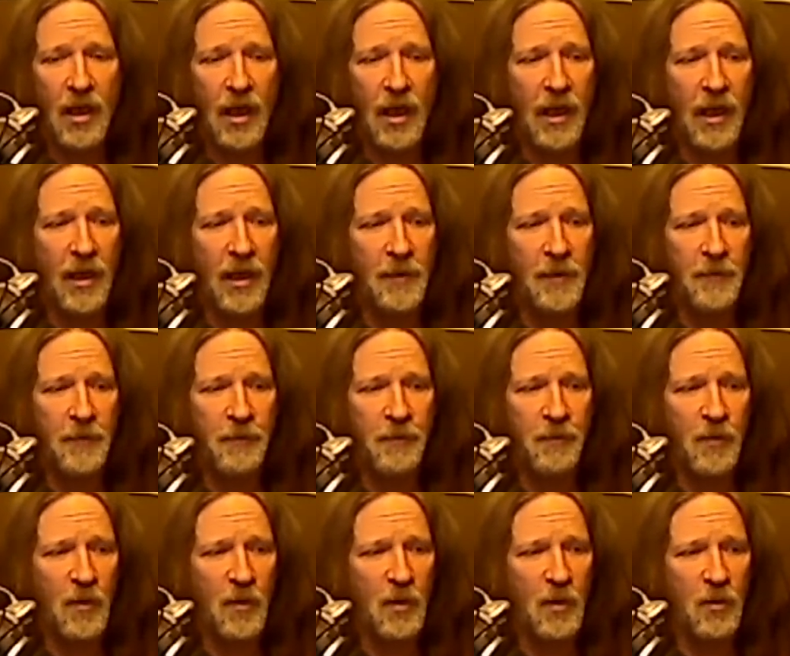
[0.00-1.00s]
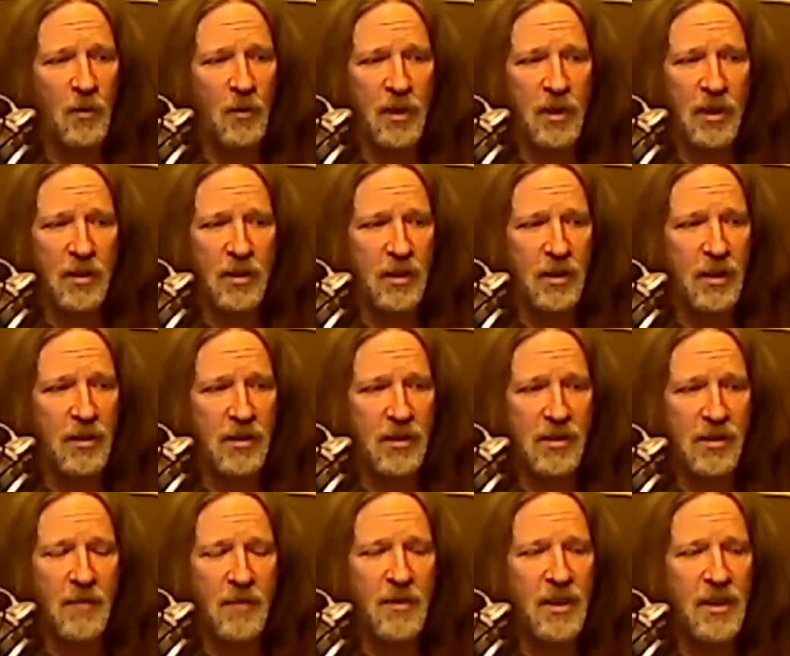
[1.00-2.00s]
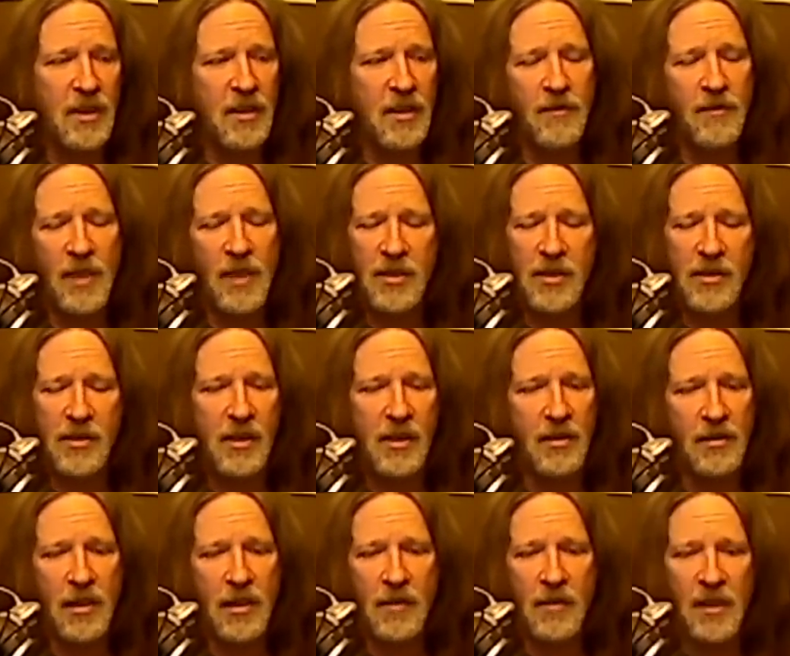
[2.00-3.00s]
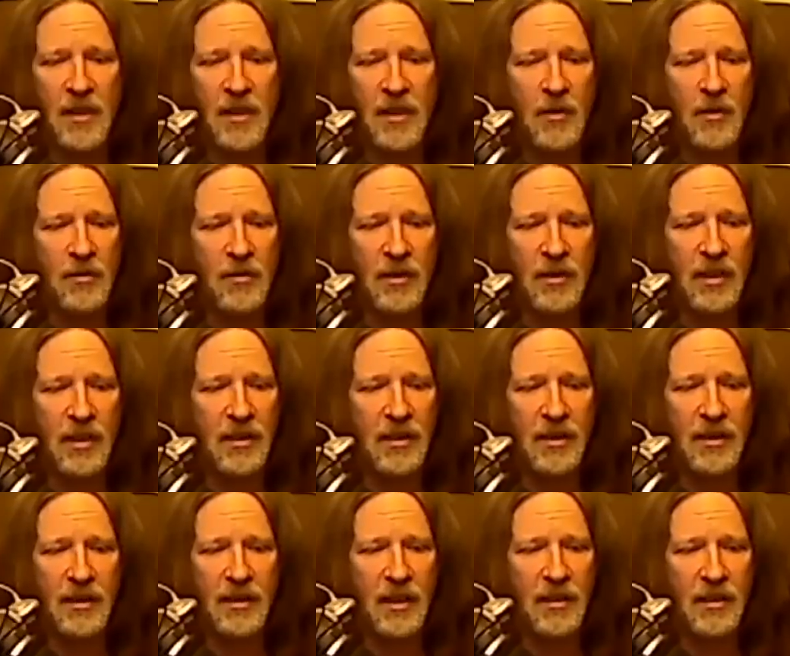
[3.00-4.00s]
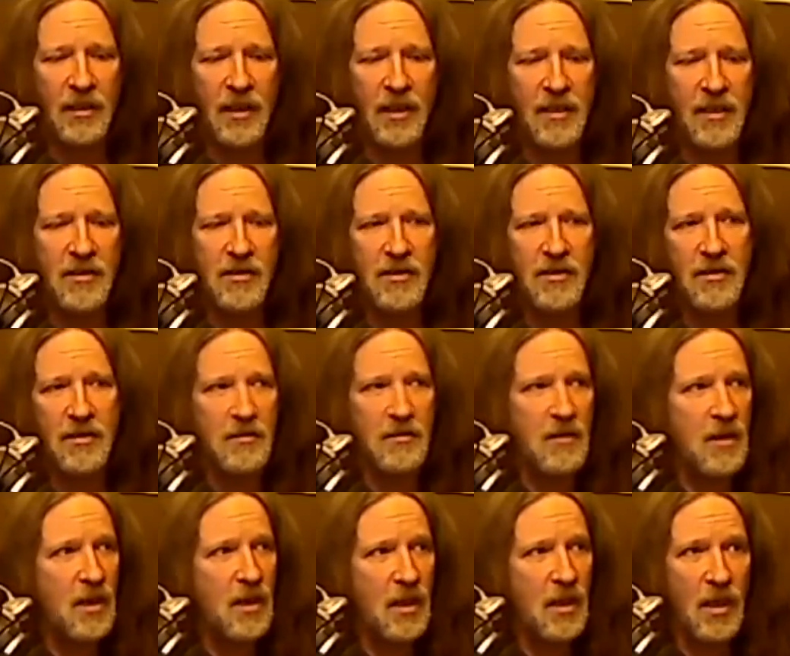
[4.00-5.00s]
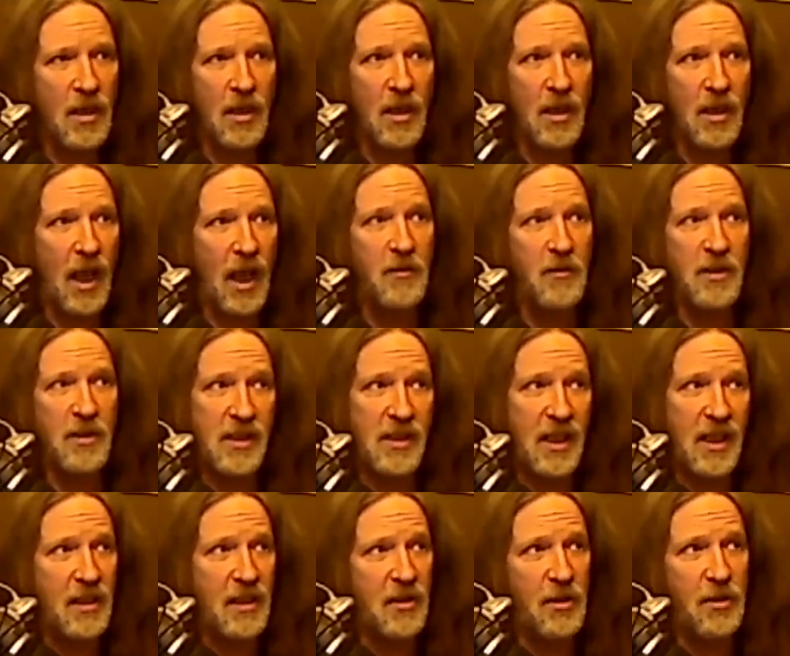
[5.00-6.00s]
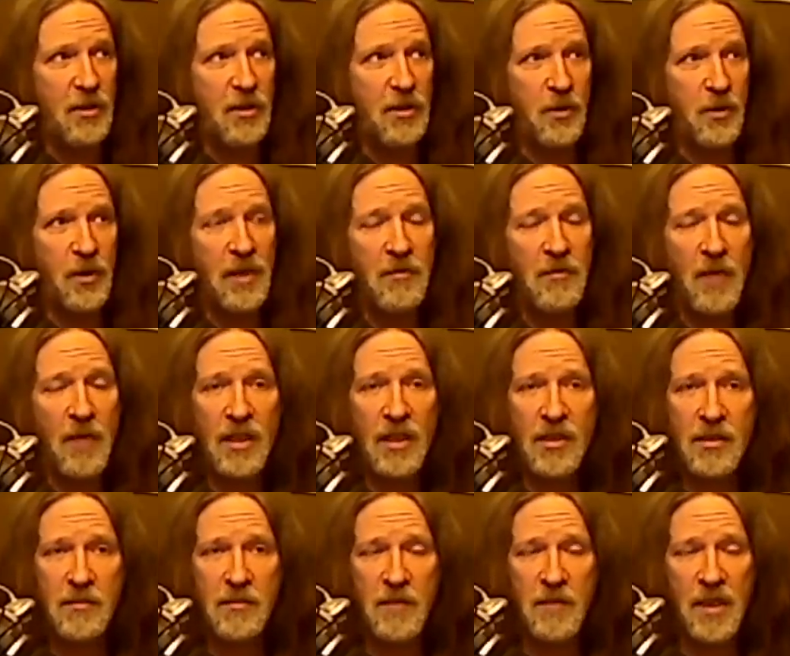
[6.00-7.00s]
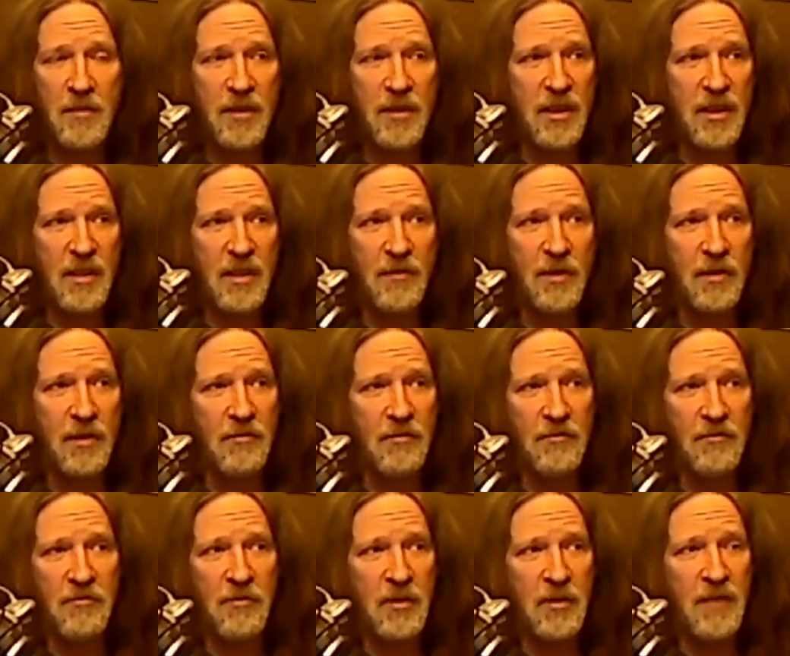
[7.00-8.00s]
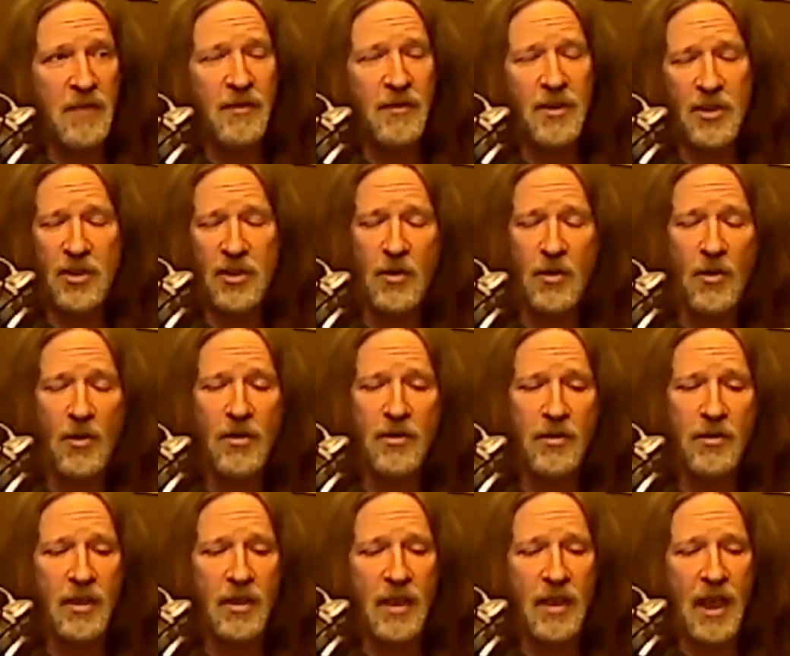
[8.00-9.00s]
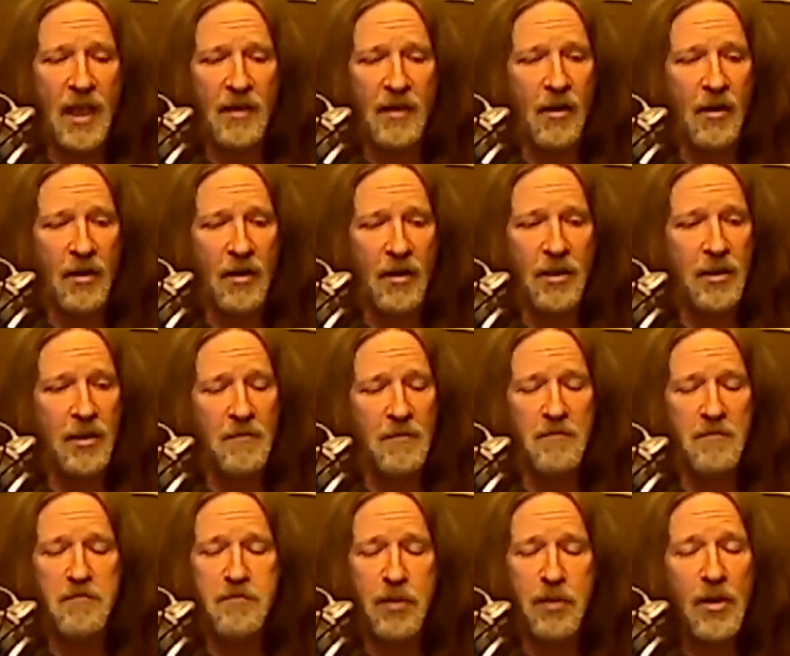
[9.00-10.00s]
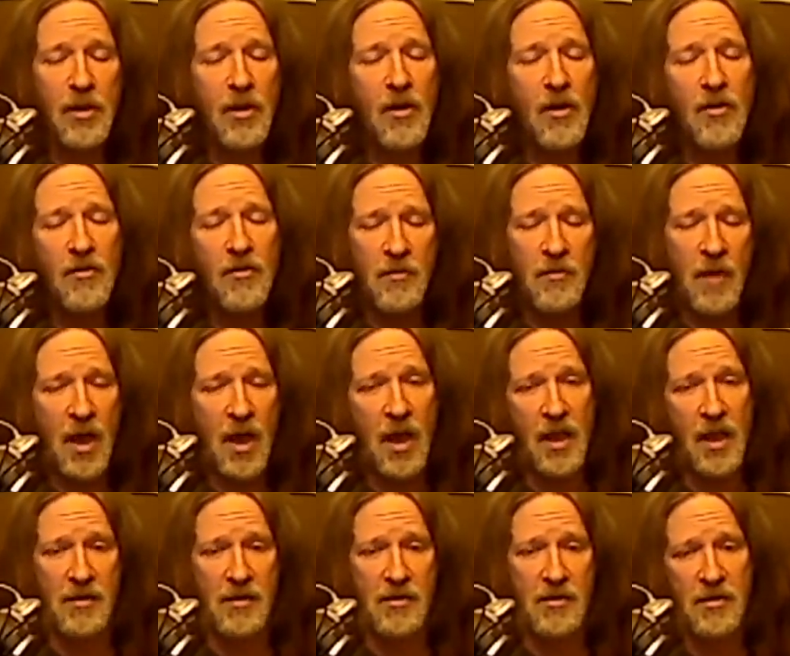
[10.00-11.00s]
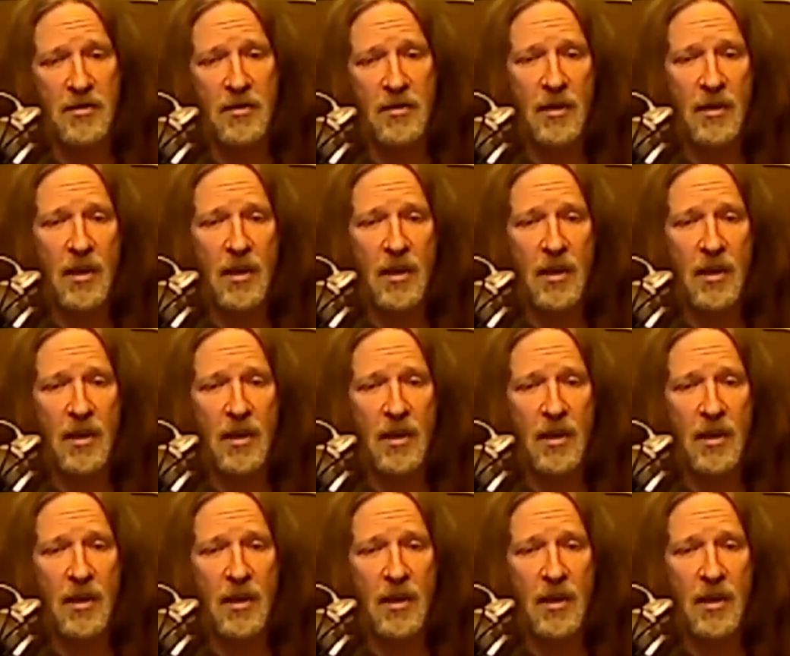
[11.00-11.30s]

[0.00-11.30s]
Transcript: Some of the innovations that are coming out in the next, I would say 3 months, maybe even shorter than that, are going to blow minds,